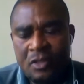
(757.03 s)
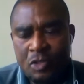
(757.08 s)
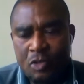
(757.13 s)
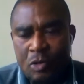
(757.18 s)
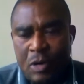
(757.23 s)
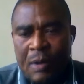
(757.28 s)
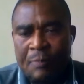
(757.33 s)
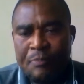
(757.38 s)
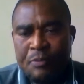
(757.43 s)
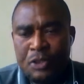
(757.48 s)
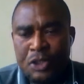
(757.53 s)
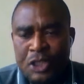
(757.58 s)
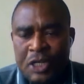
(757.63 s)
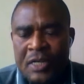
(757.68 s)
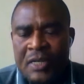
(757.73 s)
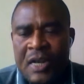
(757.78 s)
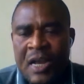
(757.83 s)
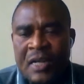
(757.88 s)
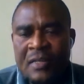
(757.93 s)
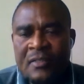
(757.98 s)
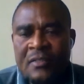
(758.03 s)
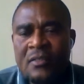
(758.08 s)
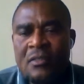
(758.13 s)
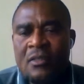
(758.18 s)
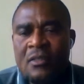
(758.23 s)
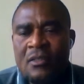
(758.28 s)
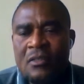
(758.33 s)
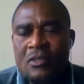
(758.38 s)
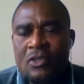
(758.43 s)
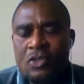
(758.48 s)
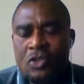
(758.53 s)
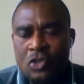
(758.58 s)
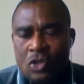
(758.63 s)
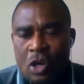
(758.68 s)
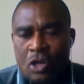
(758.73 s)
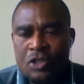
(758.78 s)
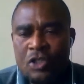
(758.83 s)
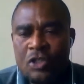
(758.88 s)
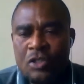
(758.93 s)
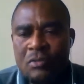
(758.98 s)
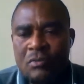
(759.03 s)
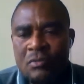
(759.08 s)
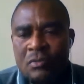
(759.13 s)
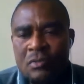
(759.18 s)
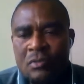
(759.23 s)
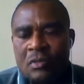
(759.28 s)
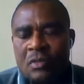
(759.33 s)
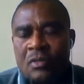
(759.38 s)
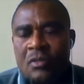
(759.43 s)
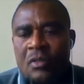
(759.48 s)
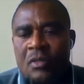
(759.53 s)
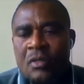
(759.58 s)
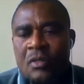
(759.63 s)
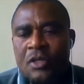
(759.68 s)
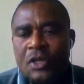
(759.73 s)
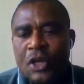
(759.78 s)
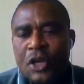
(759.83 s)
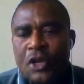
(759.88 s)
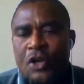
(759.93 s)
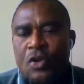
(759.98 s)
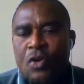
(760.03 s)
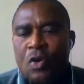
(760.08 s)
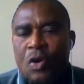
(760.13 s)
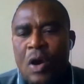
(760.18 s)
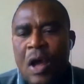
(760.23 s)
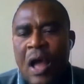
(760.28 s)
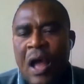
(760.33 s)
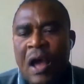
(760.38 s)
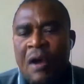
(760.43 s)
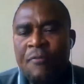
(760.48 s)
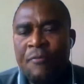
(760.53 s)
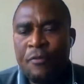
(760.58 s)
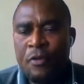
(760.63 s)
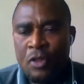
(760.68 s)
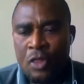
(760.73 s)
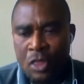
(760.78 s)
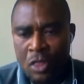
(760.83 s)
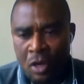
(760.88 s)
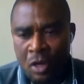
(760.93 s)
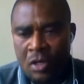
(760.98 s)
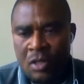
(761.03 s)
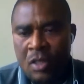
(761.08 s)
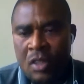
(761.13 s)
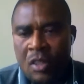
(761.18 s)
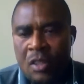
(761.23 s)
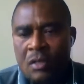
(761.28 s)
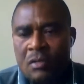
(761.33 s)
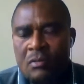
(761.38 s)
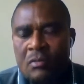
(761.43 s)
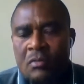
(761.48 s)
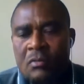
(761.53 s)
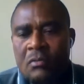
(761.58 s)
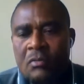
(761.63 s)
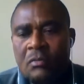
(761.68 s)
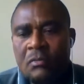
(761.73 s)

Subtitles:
you appreciate that such aforethought